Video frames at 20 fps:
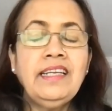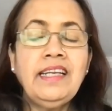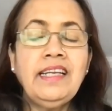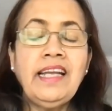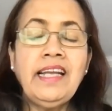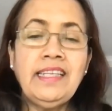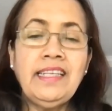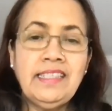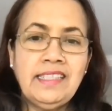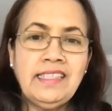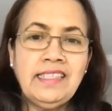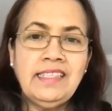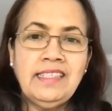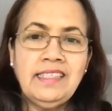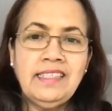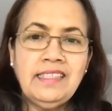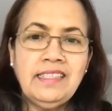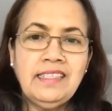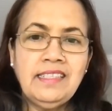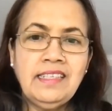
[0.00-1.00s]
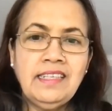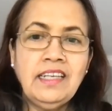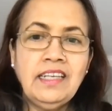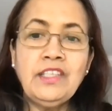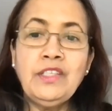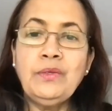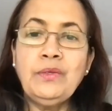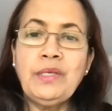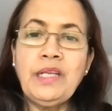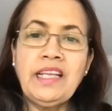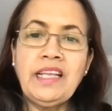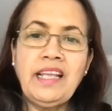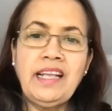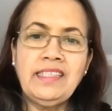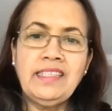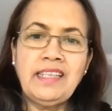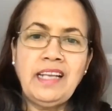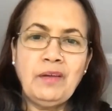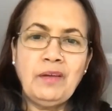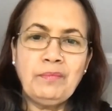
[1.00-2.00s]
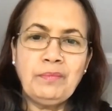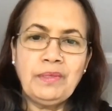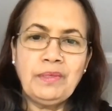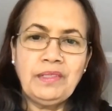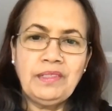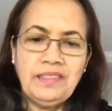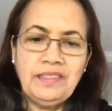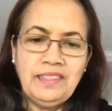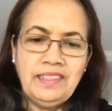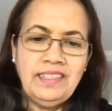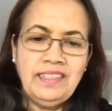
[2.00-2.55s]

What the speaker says: is a unique example